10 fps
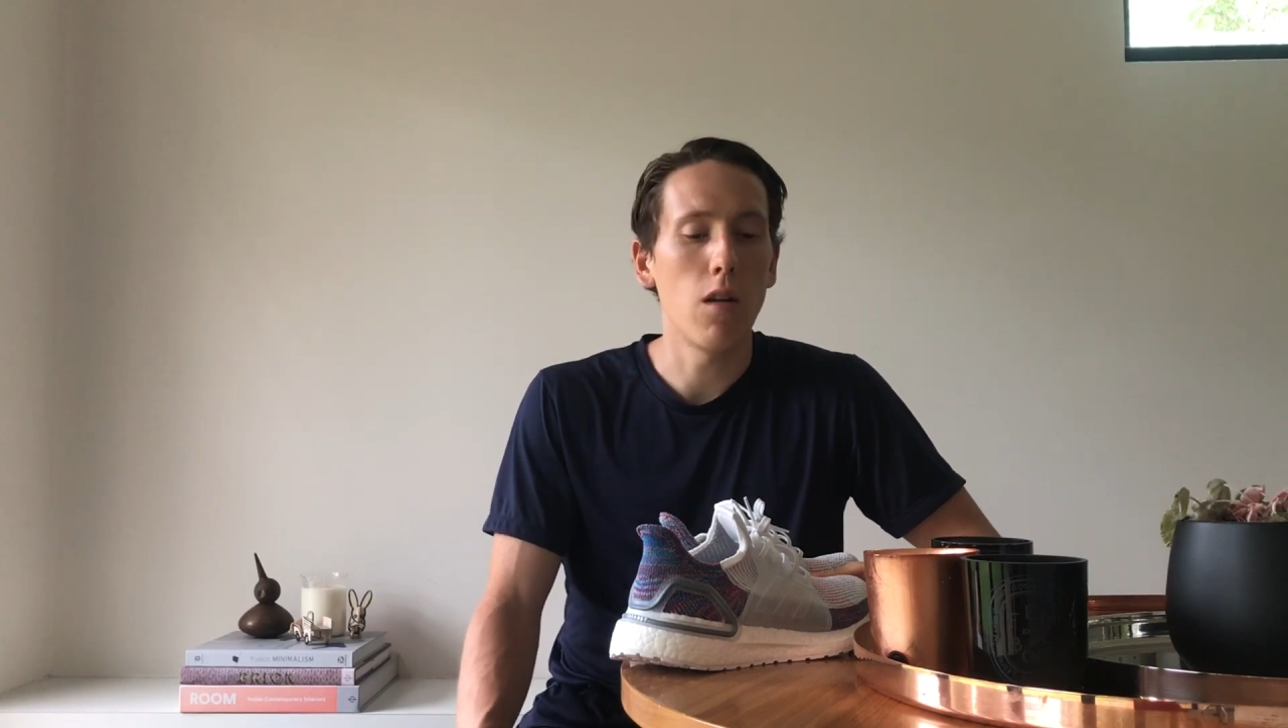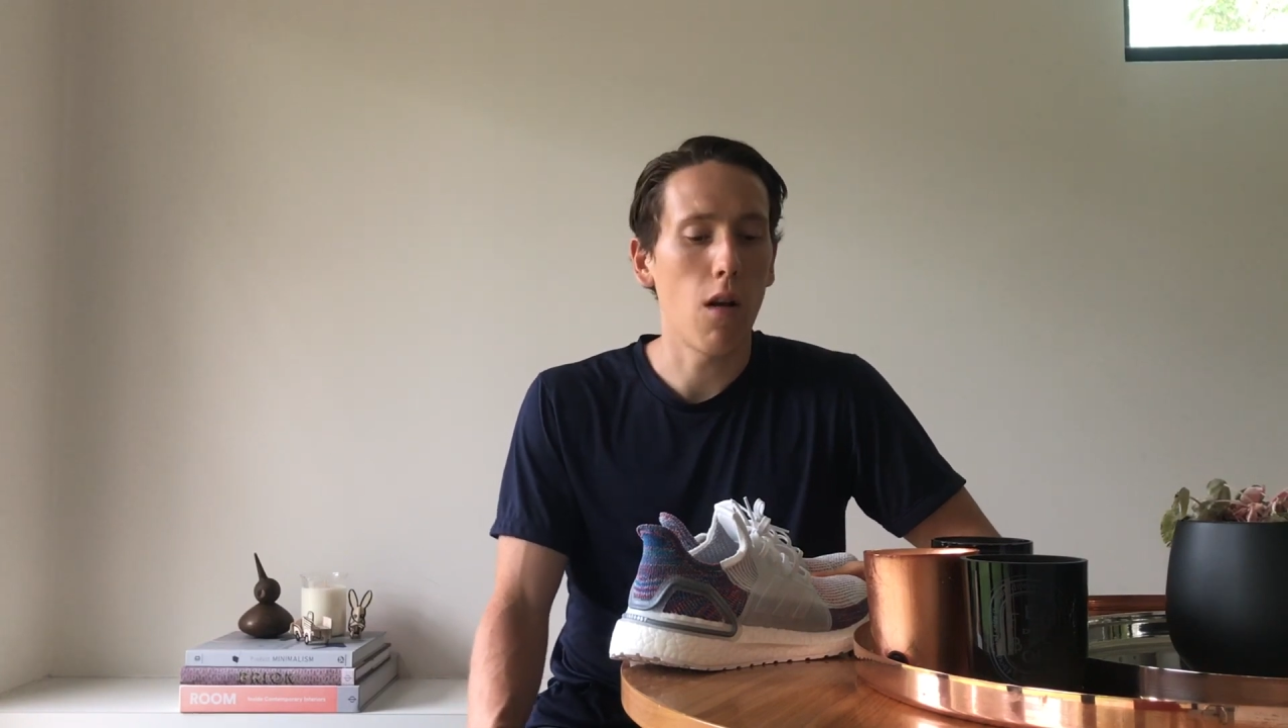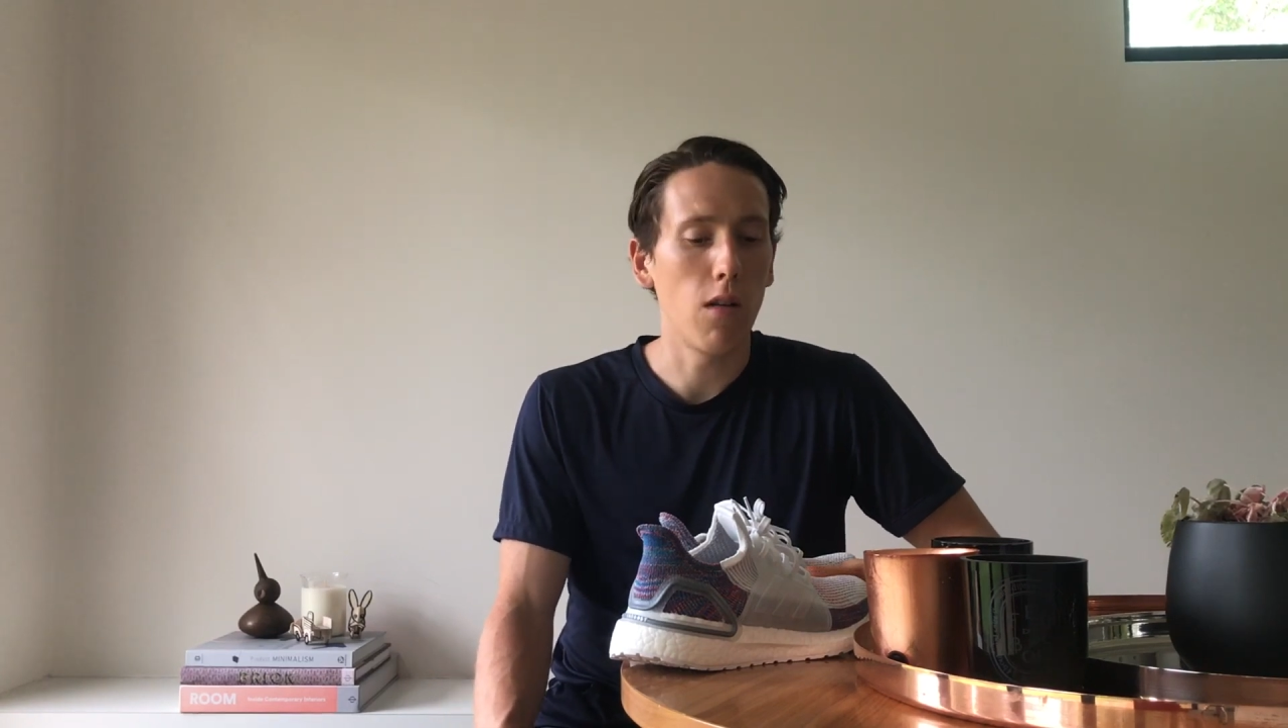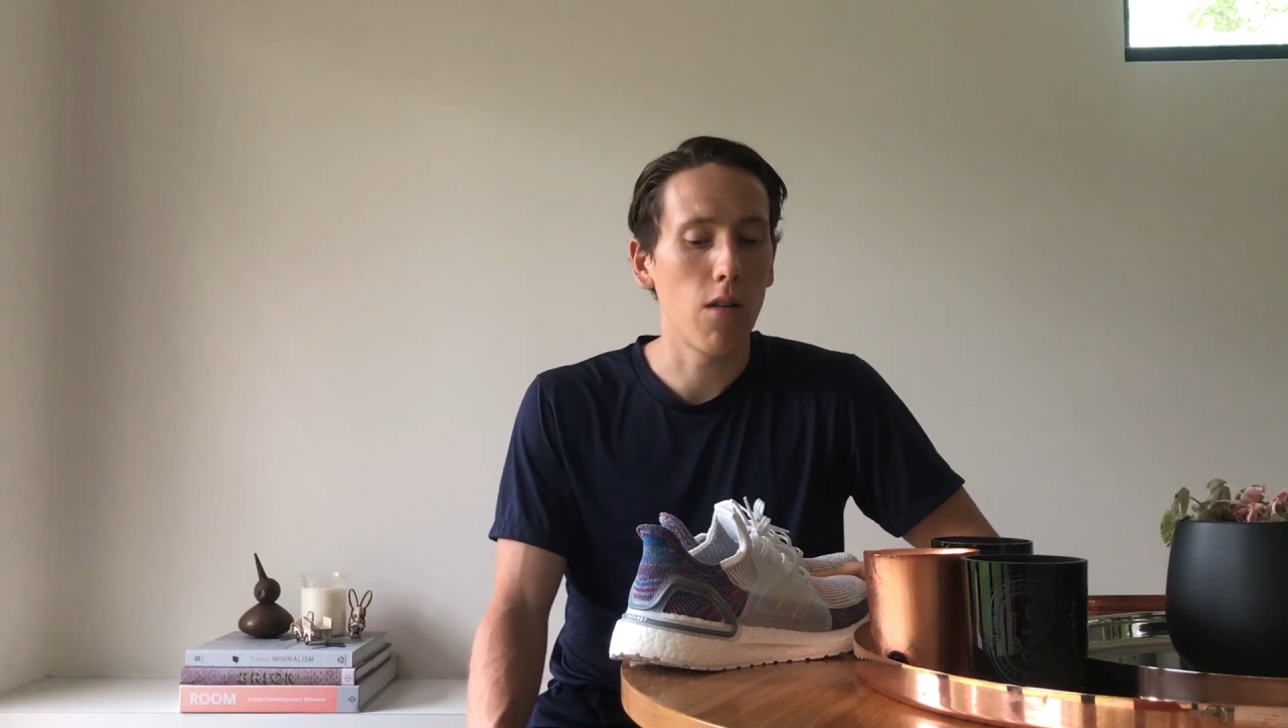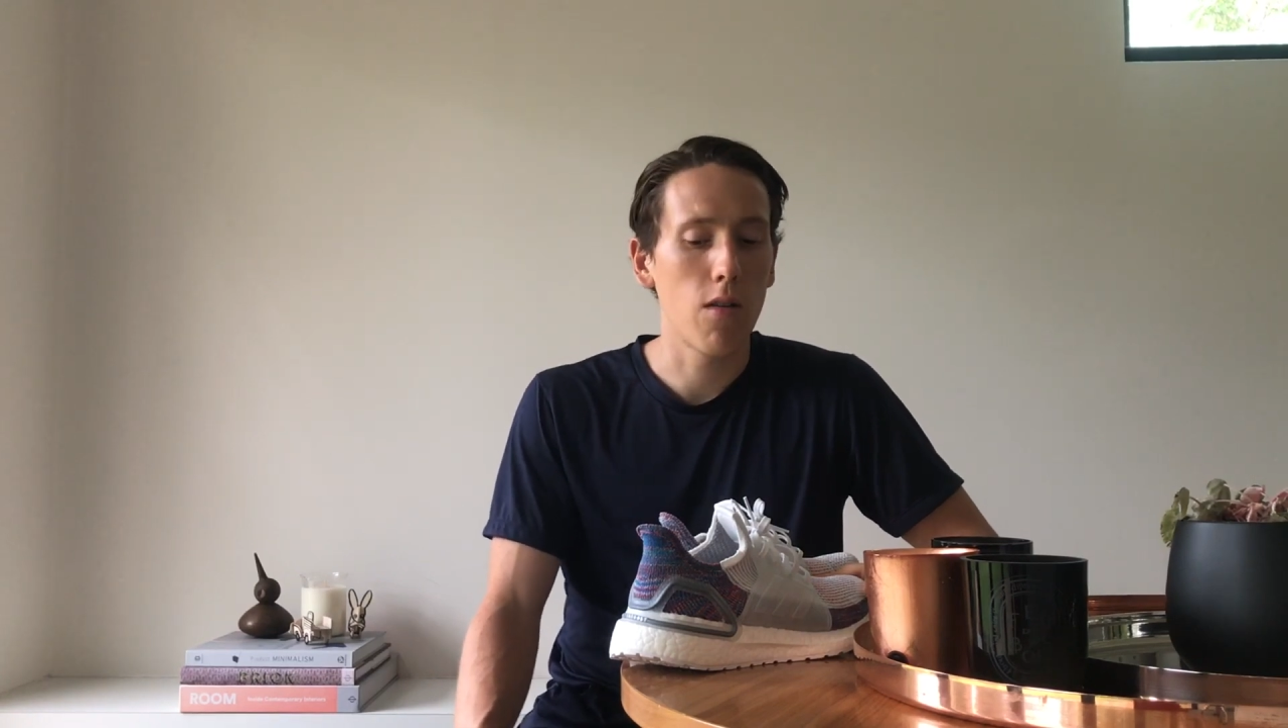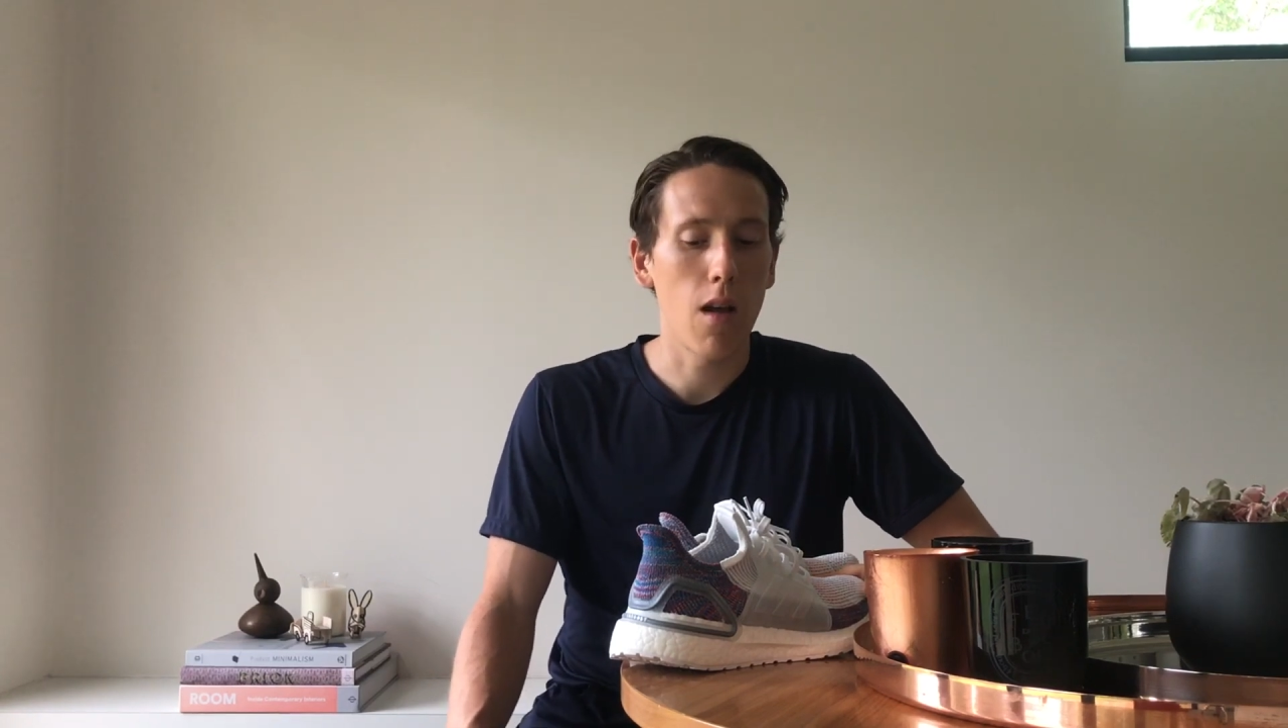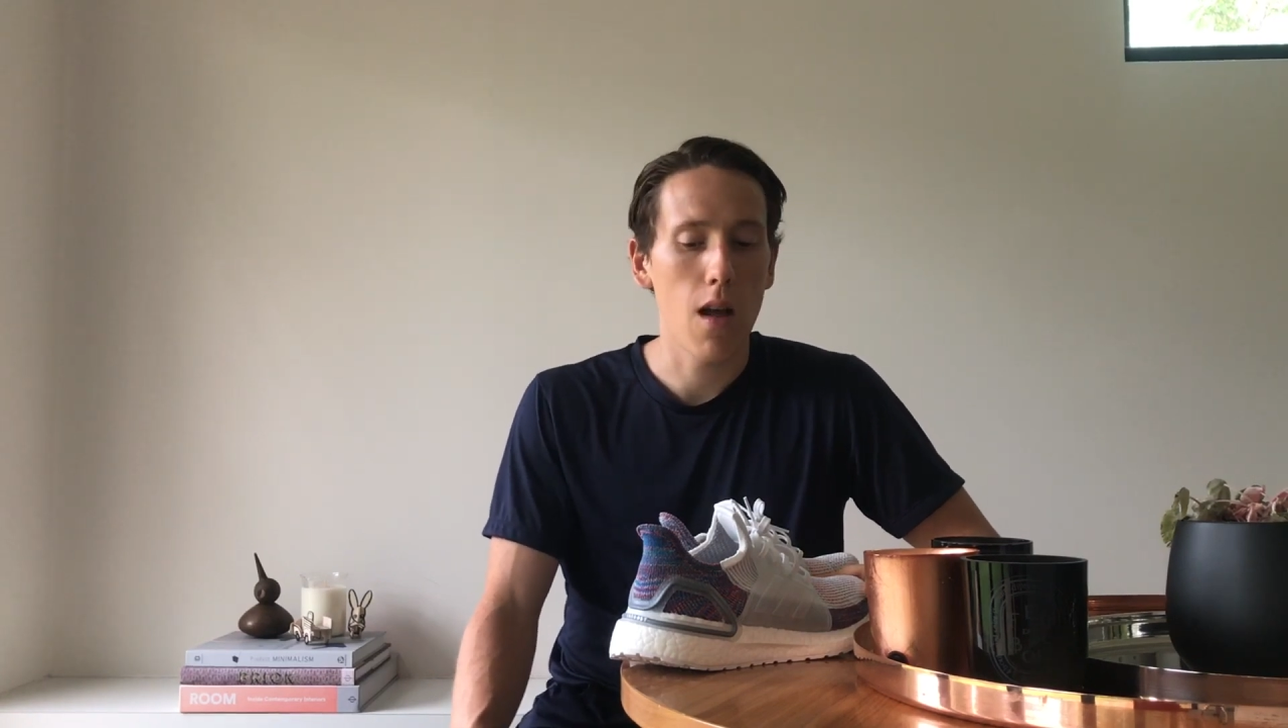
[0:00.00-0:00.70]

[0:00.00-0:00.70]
dollars.